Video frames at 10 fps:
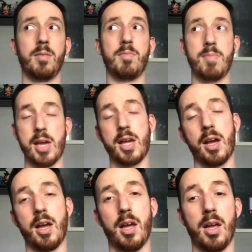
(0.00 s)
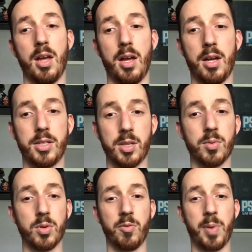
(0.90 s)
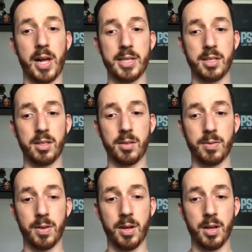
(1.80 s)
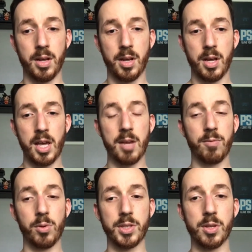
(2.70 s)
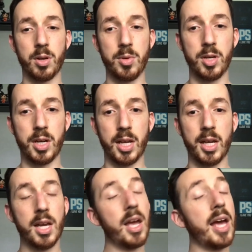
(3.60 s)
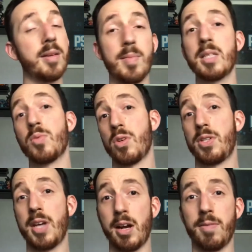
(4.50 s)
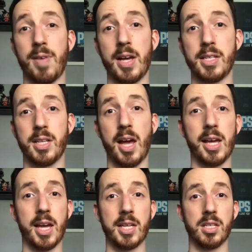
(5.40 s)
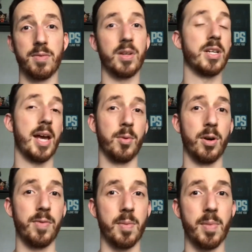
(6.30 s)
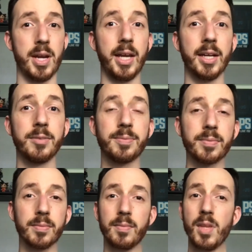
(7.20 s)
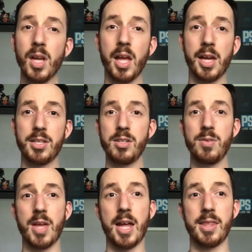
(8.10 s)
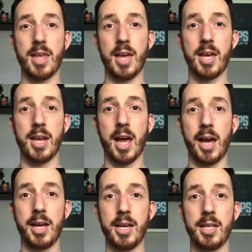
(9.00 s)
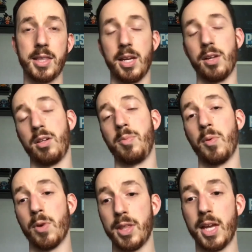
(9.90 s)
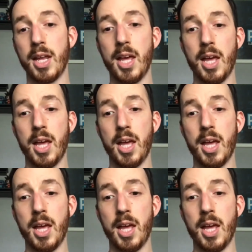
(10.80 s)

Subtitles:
make some sort of positive influence in their community and make some sort of sacrifice, I guess, of their time or of their money to do that, then I think it'll have been worth it.